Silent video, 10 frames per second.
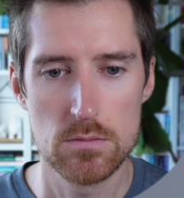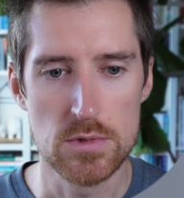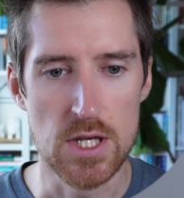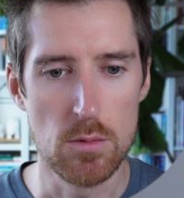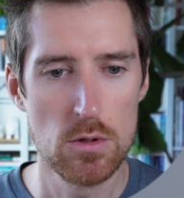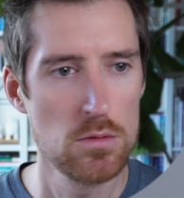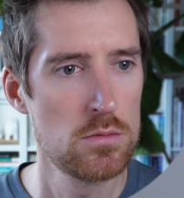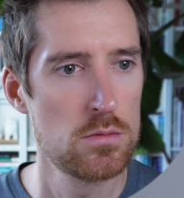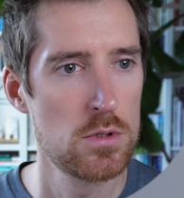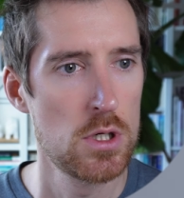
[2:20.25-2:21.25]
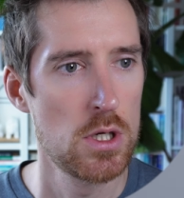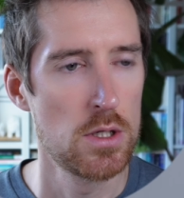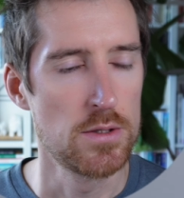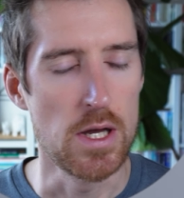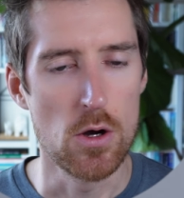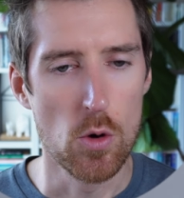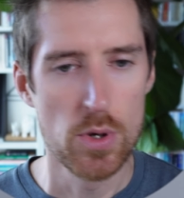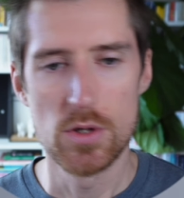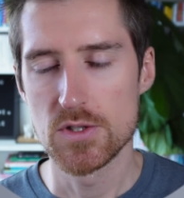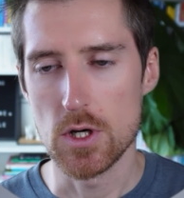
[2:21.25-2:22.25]
table. That
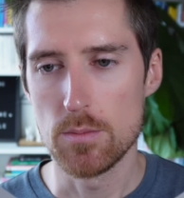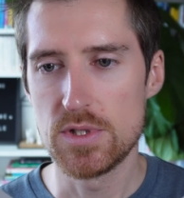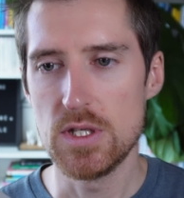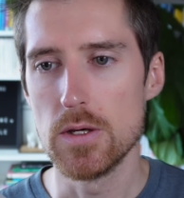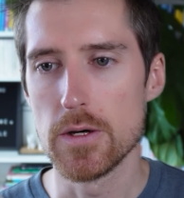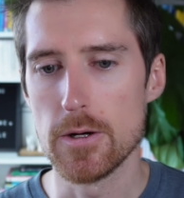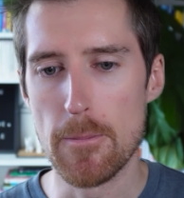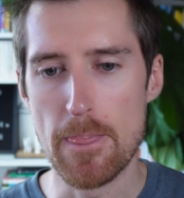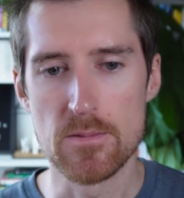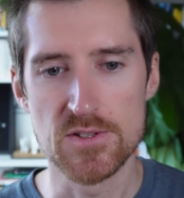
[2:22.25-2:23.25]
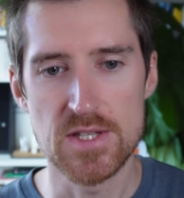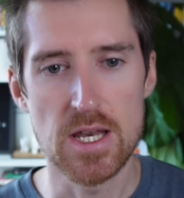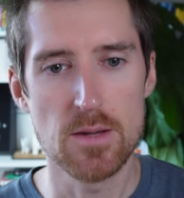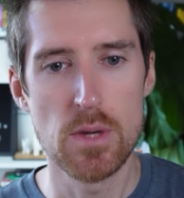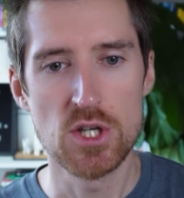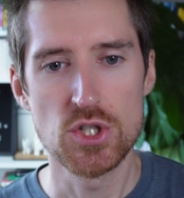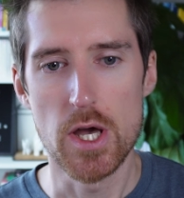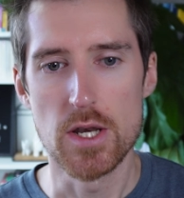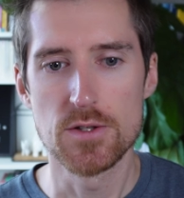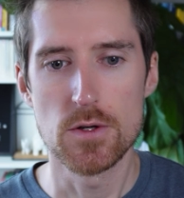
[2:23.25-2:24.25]
opens up the static mesh
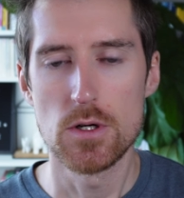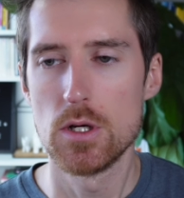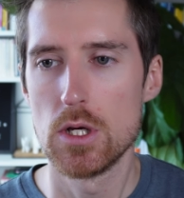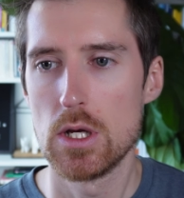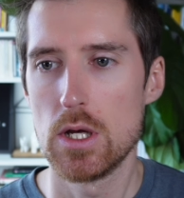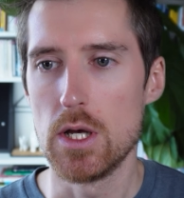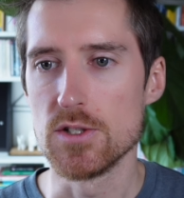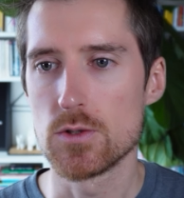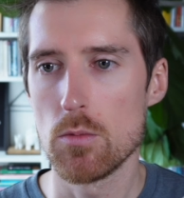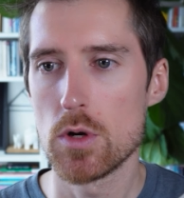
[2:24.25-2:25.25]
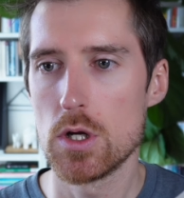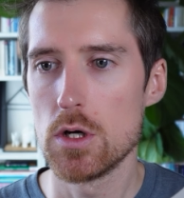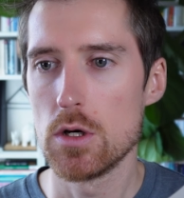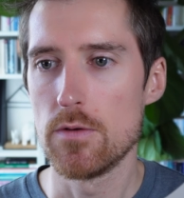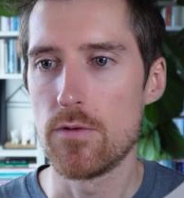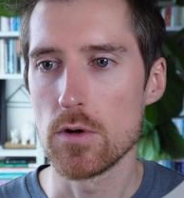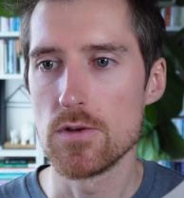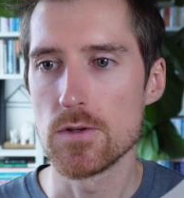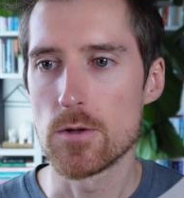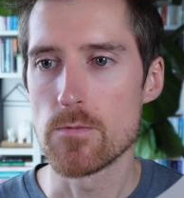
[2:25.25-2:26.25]
editor, and so I want to
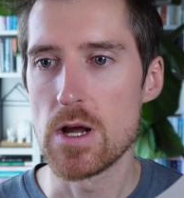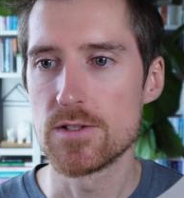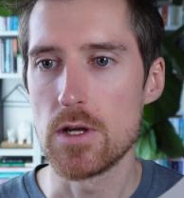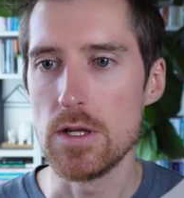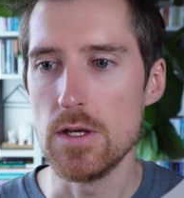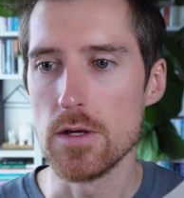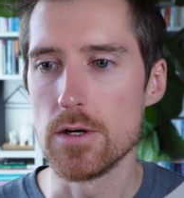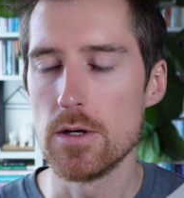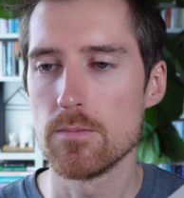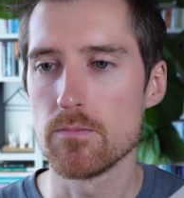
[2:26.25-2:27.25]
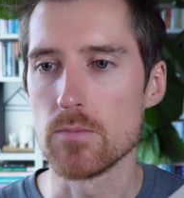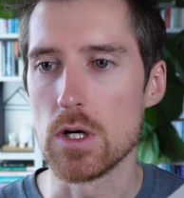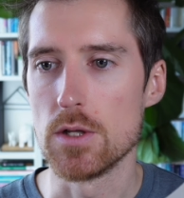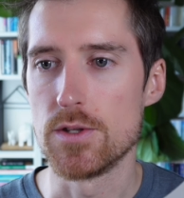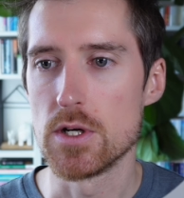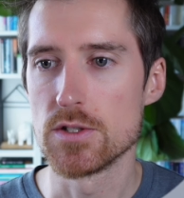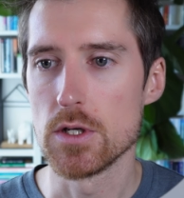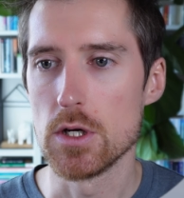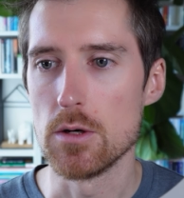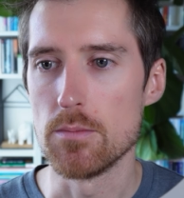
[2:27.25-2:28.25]
focus on the right side here. There's
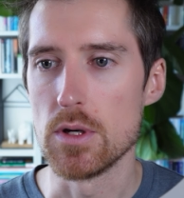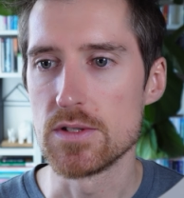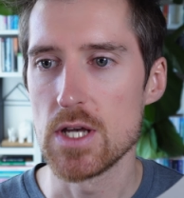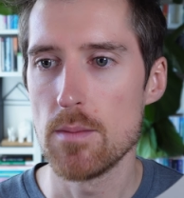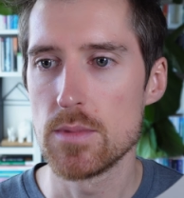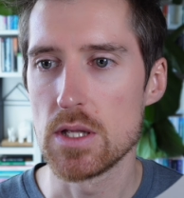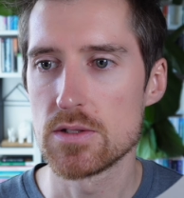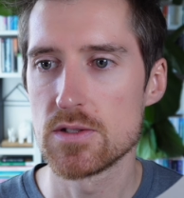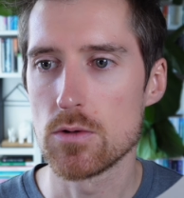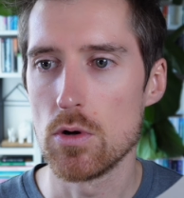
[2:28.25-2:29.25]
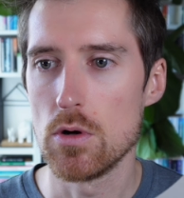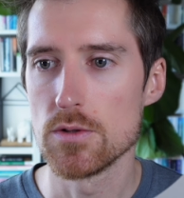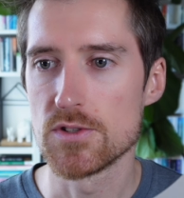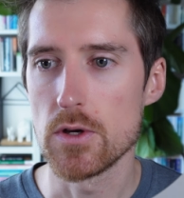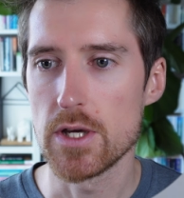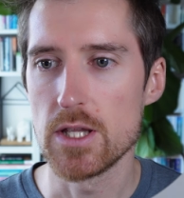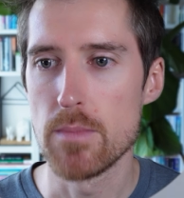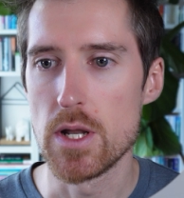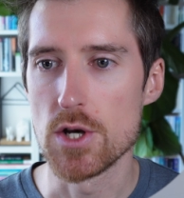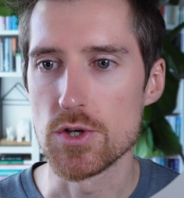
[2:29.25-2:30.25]
a tab that's called socket
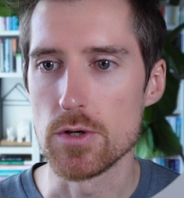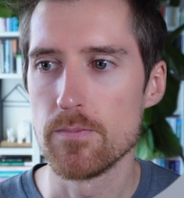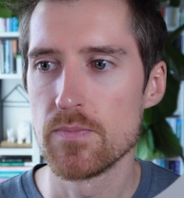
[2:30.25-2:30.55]
manager.